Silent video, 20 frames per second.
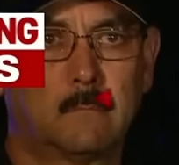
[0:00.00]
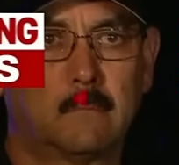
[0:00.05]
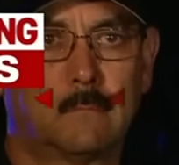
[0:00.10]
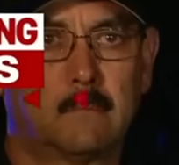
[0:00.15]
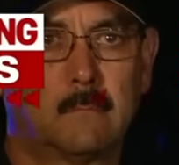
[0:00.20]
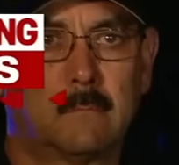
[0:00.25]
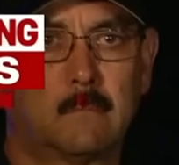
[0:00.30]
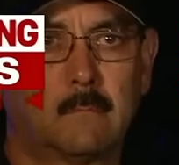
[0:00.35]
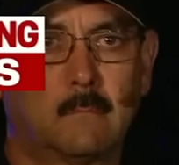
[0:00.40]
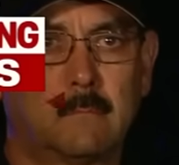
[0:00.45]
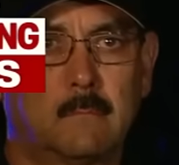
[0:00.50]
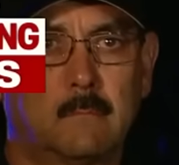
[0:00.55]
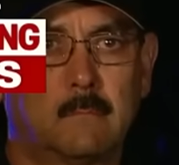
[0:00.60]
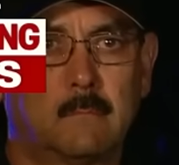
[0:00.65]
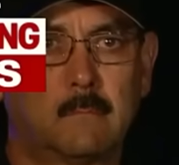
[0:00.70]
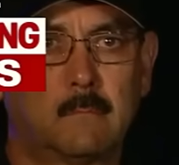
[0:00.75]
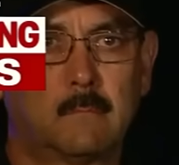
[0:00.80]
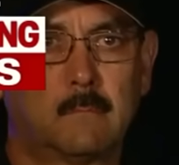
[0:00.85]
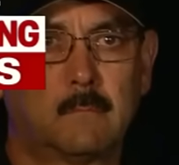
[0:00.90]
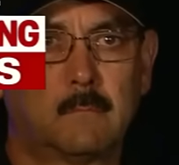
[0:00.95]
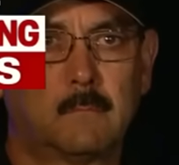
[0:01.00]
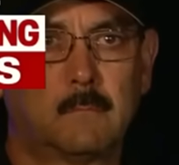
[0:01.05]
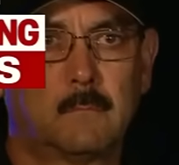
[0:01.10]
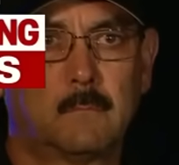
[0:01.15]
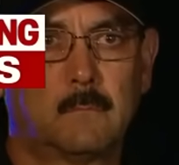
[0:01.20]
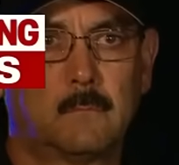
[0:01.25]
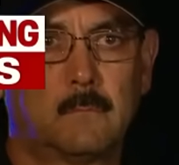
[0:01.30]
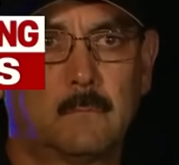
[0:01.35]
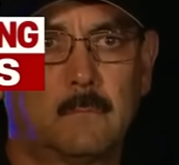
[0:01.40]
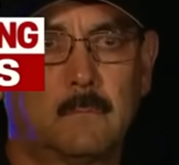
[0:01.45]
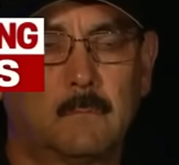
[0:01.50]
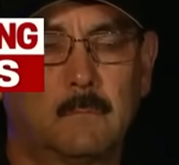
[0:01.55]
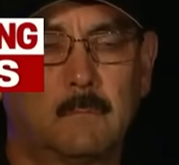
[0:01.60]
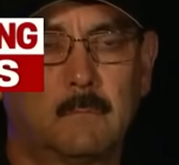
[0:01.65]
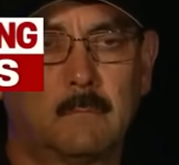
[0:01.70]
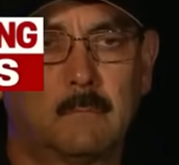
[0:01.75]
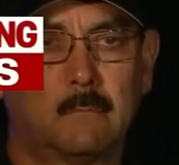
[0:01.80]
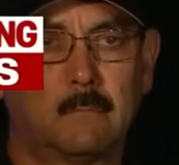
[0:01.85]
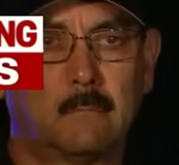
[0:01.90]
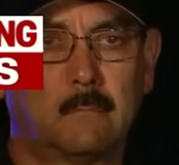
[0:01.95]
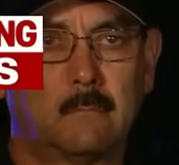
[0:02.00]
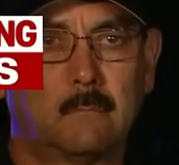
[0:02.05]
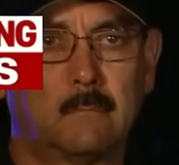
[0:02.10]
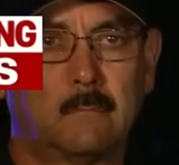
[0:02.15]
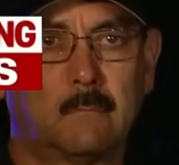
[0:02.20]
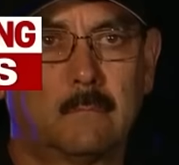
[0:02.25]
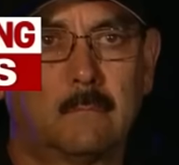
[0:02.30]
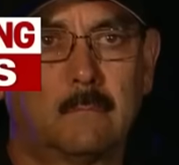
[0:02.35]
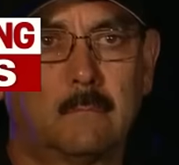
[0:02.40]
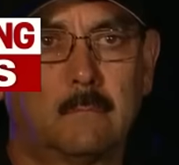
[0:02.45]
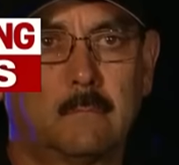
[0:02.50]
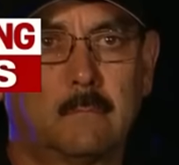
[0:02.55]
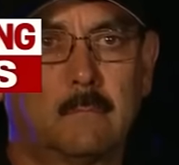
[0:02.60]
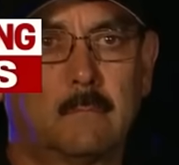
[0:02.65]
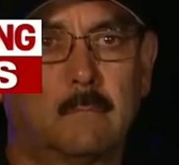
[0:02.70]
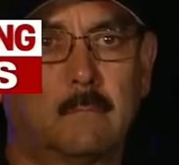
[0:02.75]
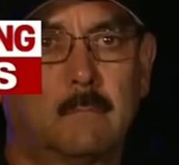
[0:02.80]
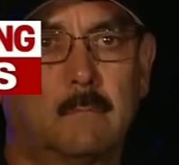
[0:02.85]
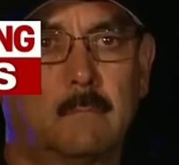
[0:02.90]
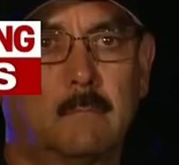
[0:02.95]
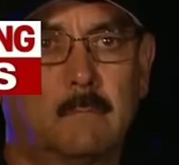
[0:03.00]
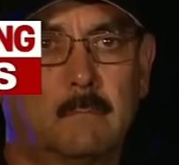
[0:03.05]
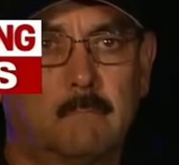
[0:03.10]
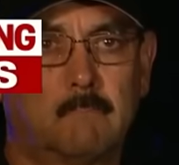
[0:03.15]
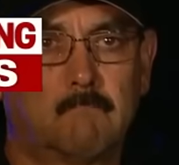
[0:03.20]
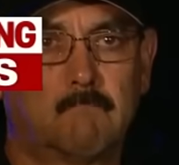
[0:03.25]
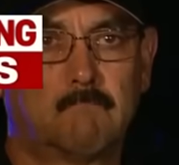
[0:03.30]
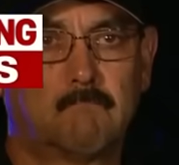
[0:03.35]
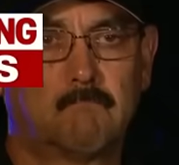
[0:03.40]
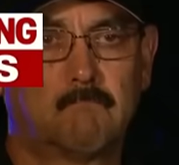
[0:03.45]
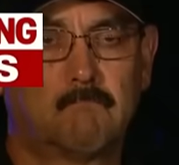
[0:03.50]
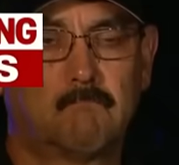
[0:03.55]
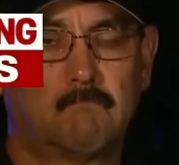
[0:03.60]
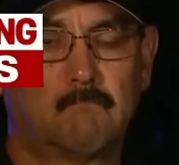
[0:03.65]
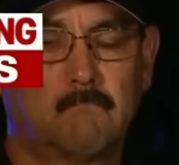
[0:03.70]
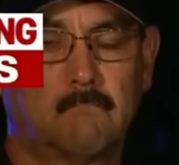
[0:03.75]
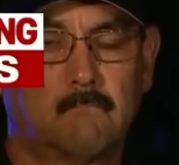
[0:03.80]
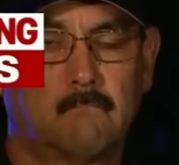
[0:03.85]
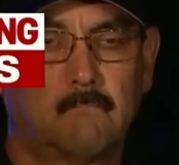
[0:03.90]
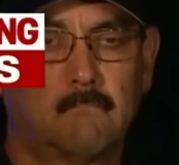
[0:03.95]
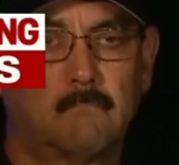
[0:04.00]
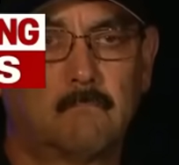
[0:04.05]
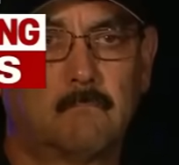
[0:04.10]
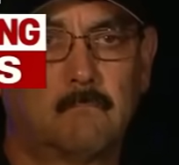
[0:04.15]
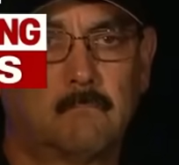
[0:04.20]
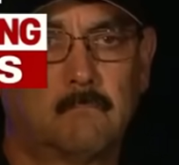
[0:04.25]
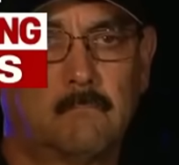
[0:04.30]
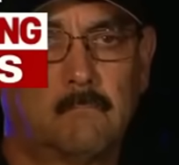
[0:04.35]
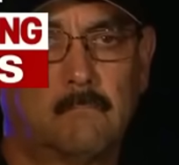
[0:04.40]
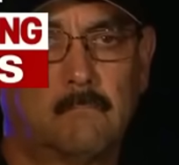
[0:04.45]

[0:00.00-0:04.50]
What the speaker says: The person shown says nothing.